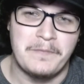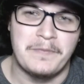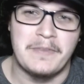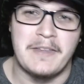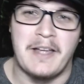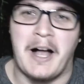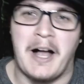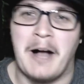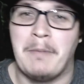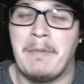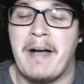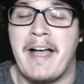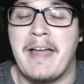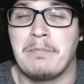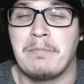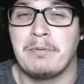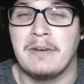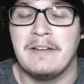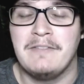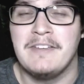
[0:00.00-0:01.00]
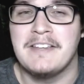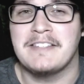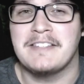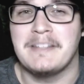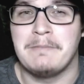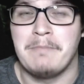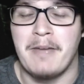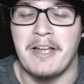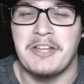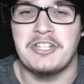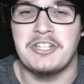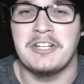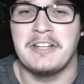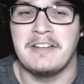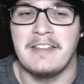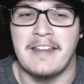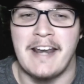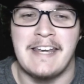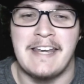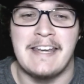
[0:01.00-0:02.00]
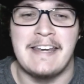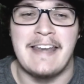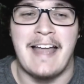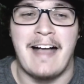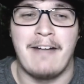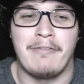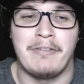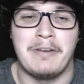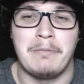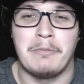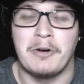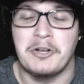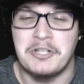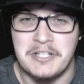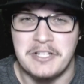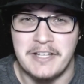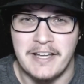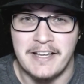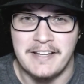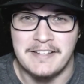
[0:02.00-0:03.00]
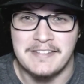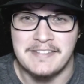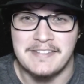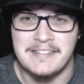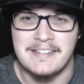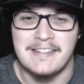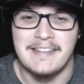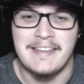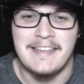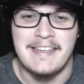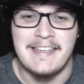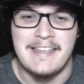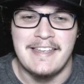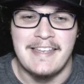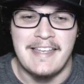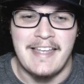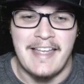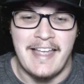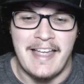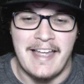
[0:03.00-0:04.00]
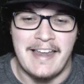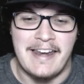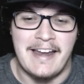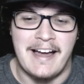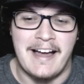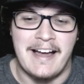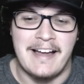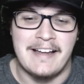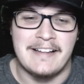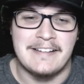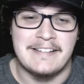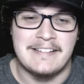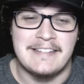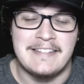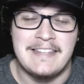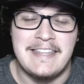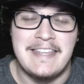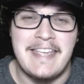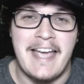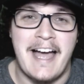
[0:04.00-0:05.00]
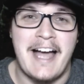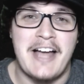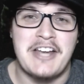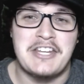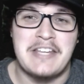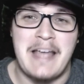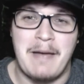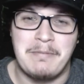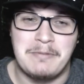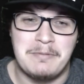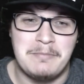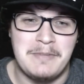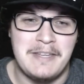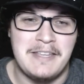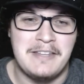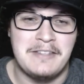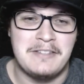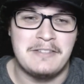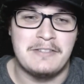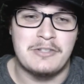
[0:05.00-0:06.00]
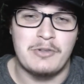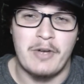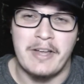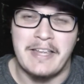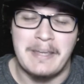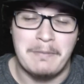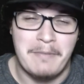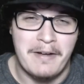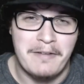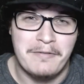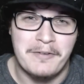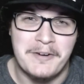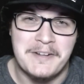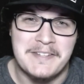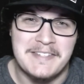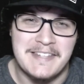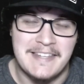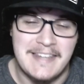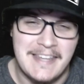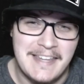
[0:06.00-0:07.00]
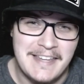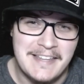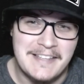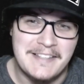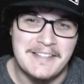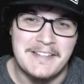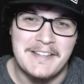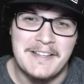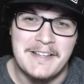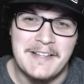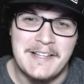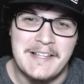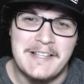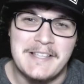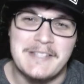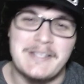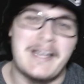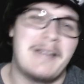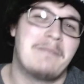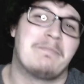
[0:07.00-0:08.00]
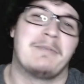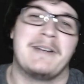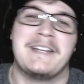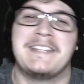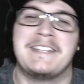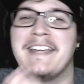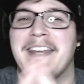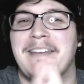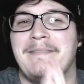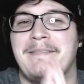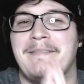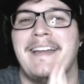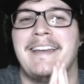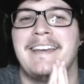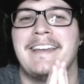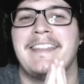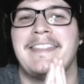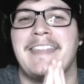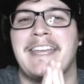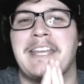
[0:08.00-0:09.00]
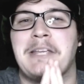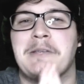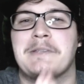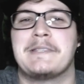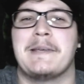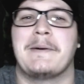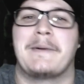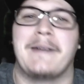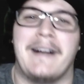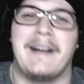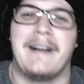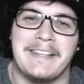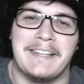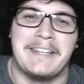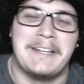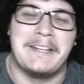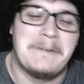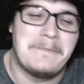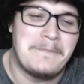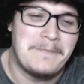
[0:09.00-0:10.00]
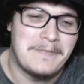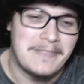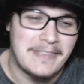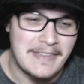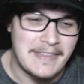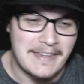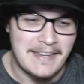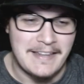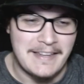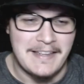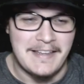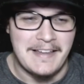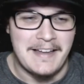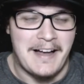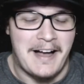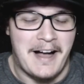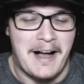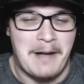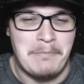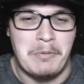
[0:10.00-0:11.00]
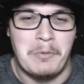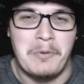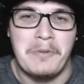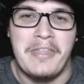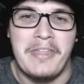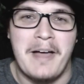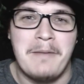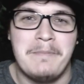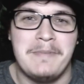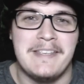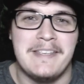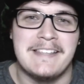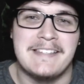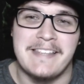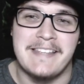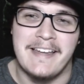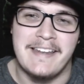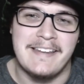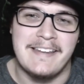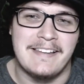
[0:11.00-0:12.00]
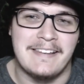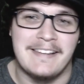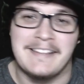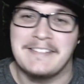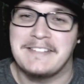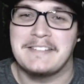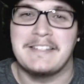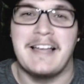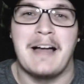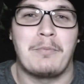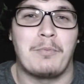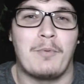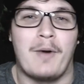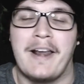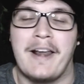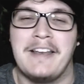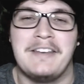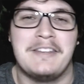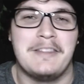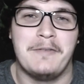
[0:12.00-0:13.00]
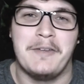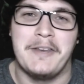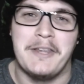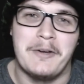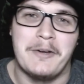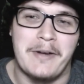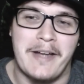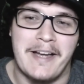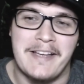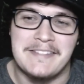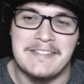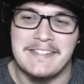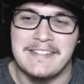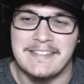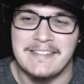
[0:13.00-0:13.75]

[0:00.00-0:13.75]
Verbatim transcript: I had previously mentioned that I didn't have any merchandise, and he cash apped me so I can get my first CD. So I appreciate it, man. Thank you so kindly. But with that being said, let's just hop right into the video, guys.